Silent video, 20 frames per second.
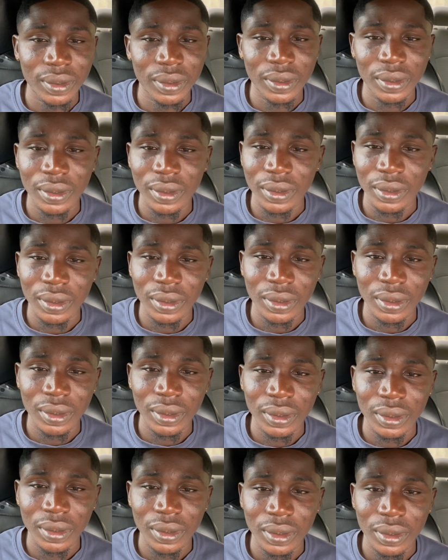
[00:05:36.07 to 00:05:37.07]

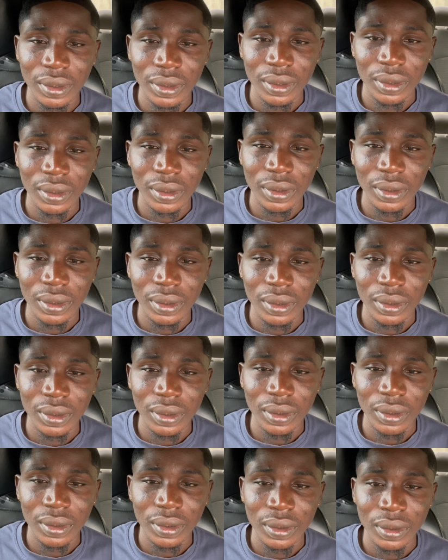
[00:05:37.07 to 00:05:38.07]

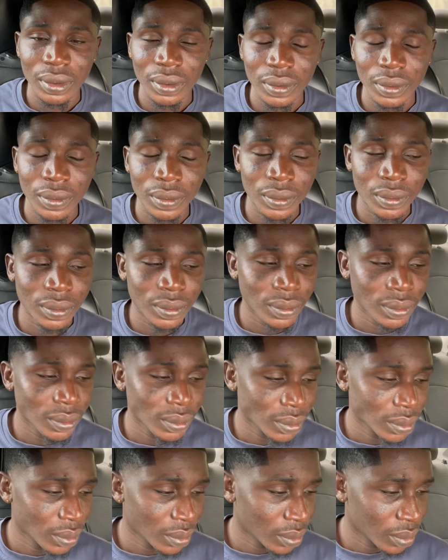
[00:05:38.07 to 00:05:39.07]

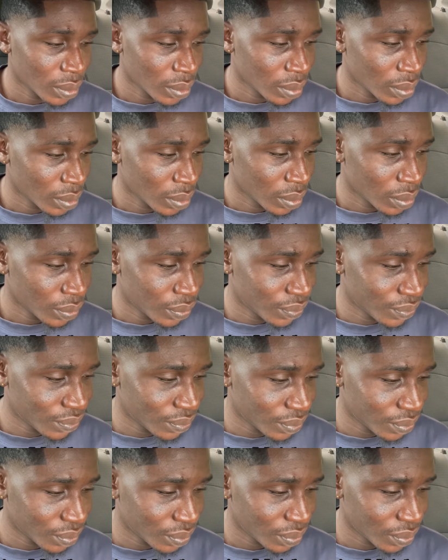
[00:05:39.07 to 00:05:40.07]

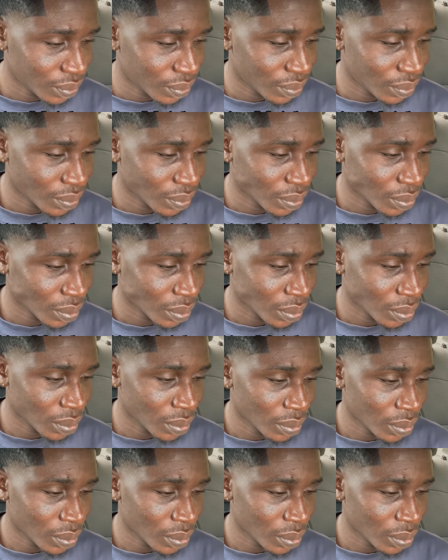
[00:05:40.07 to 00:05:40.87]
No one is speaking in this clip.